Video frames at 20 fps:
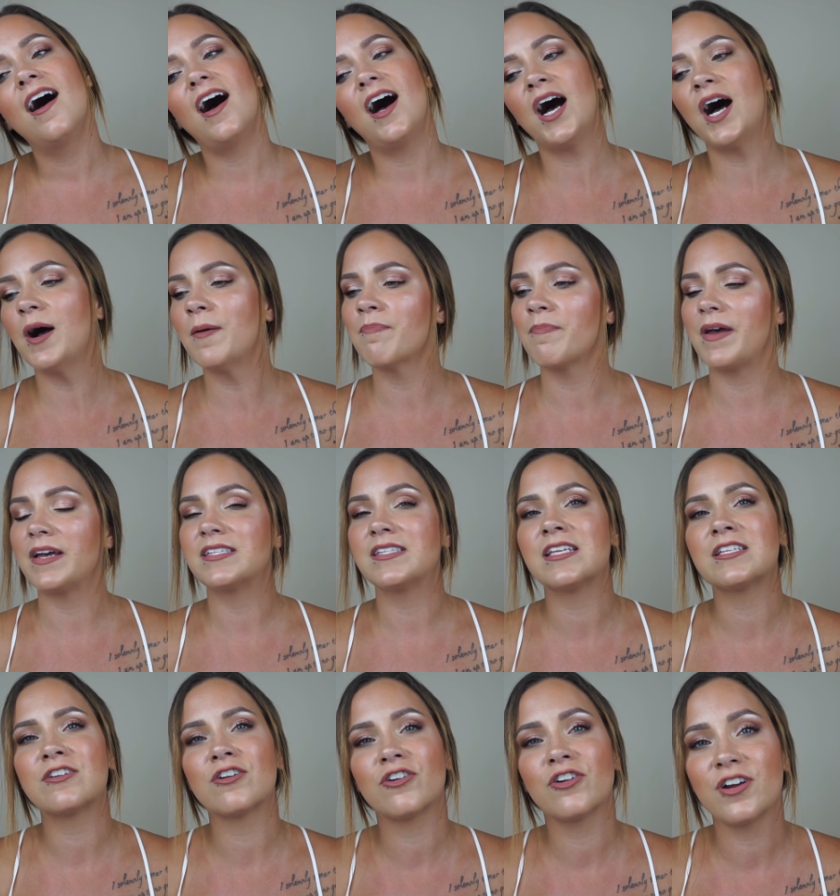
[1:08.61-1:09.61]
Um, my
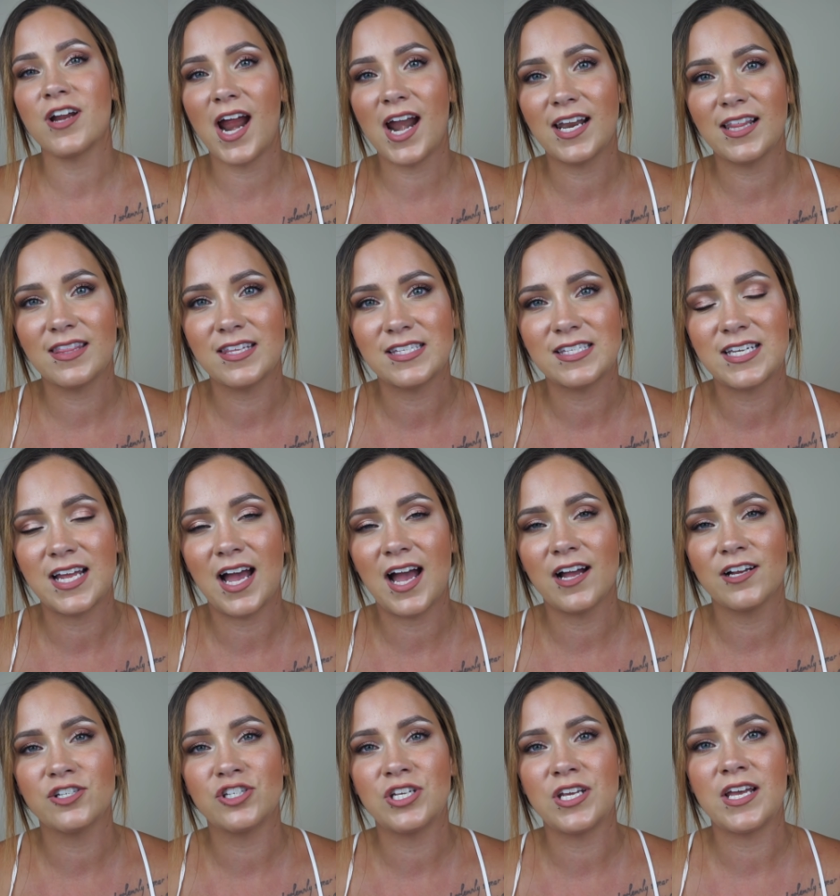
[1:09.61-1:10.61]
sister created this
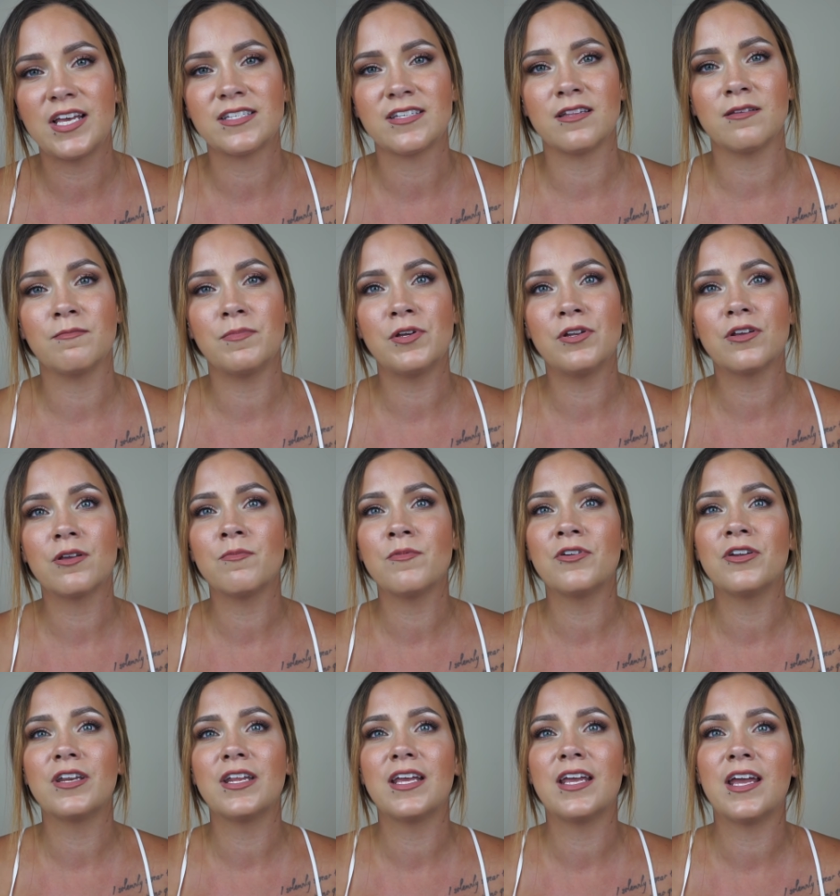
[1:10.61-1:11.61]
tag. She is in the beauty
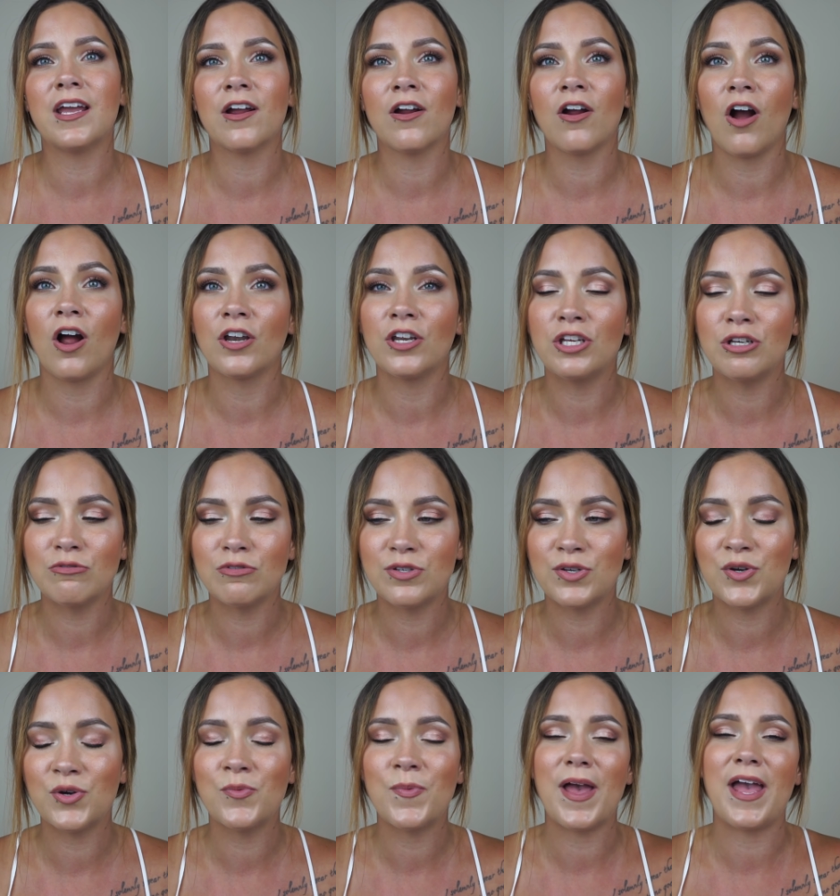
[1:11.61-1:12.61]
community here on
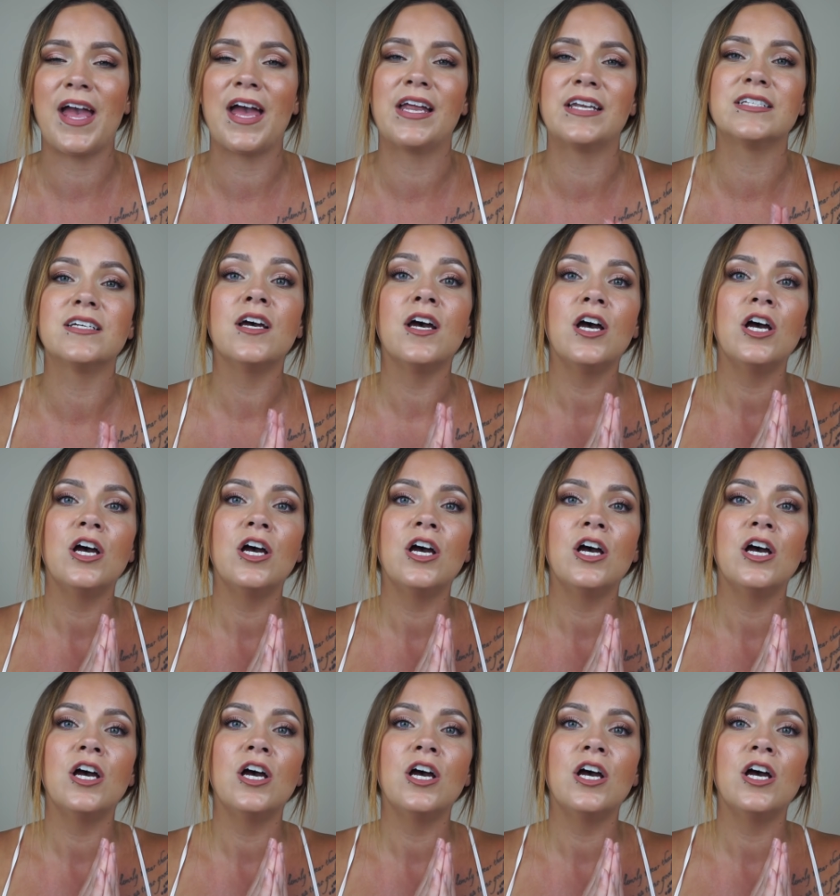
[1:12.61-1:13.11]
YouTube and